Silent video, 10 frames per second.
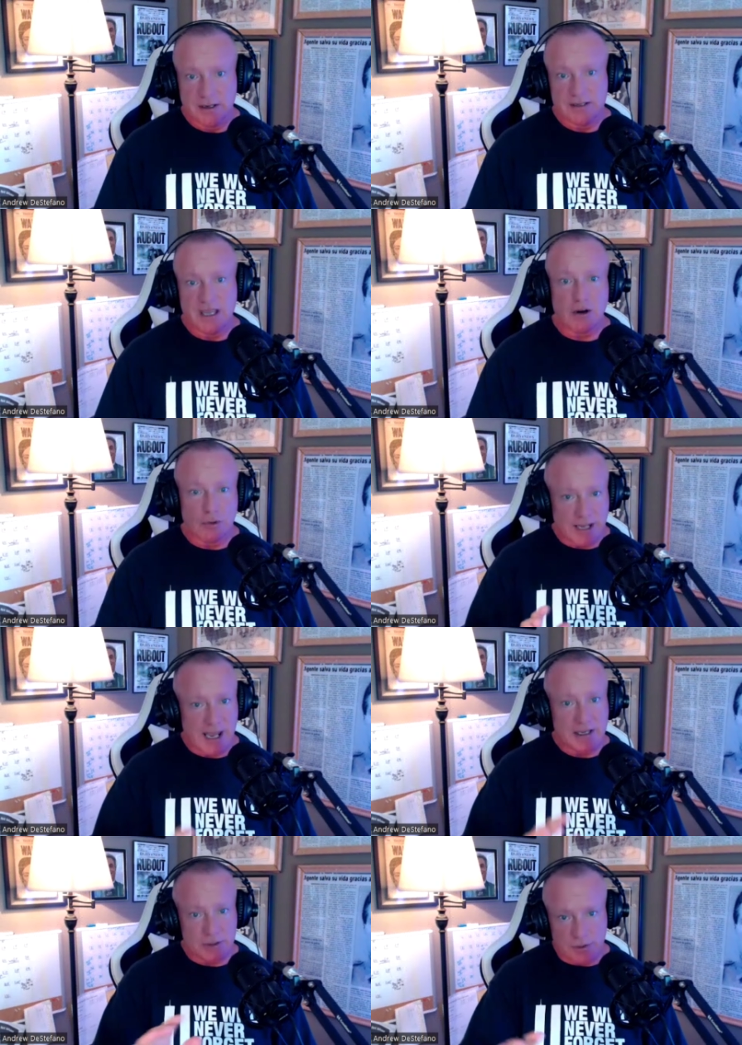It not only
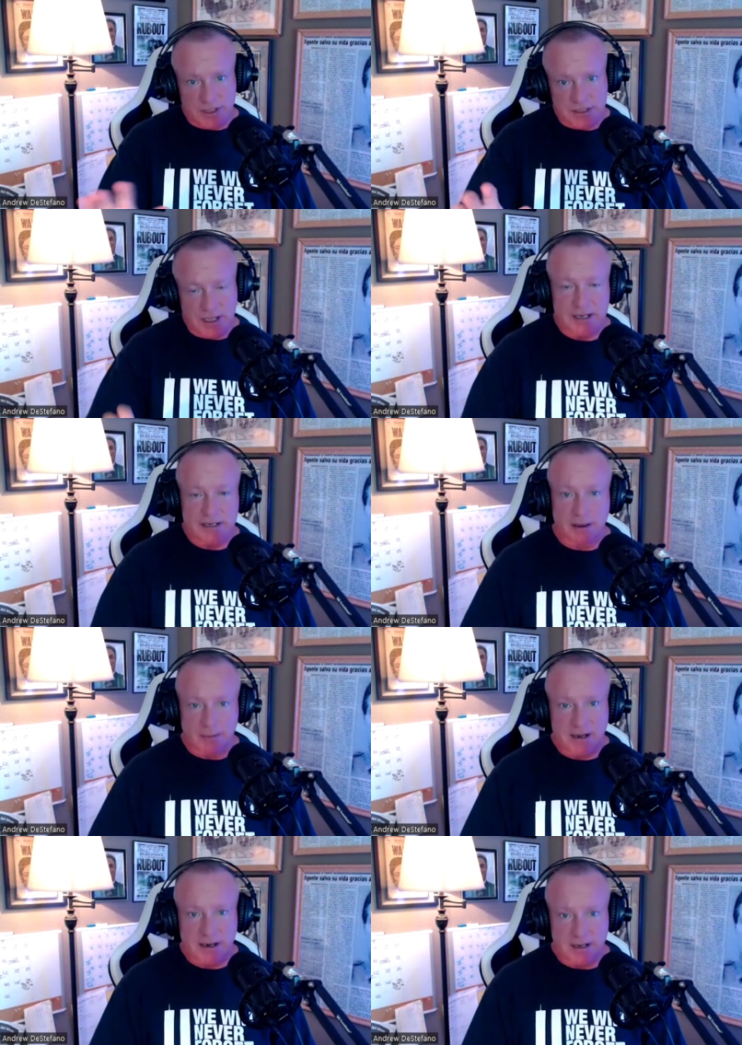has all these nice
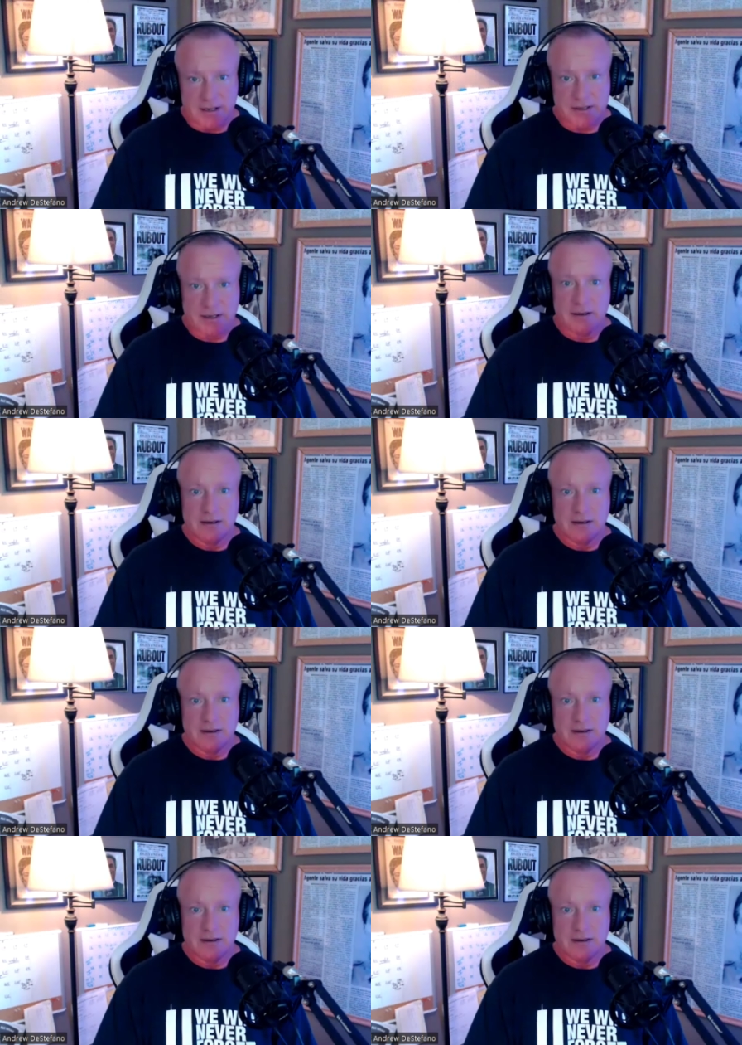amenities,